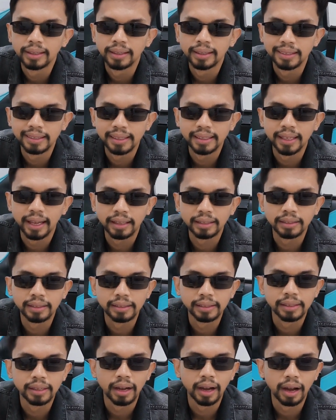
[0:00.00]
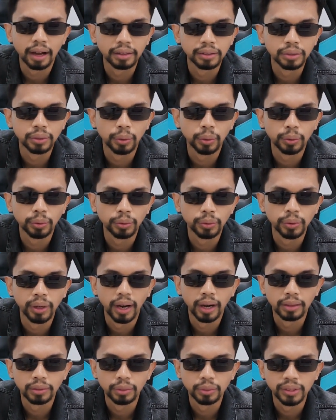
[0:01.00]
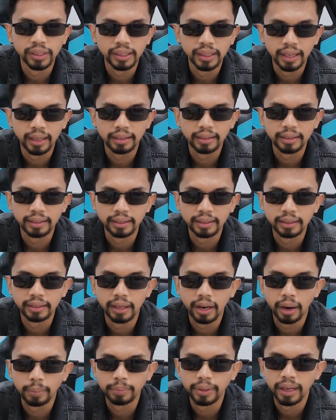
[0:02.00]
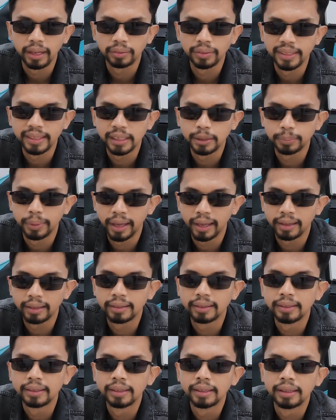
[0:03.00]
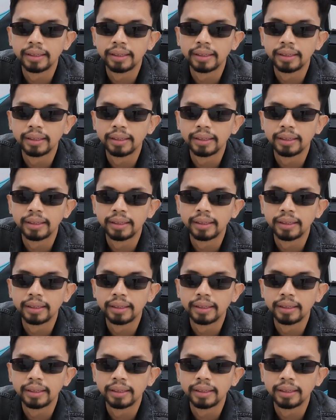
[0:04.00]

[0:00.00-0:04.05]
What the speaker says: In this section, I'll show you how to reset it in the up-level display.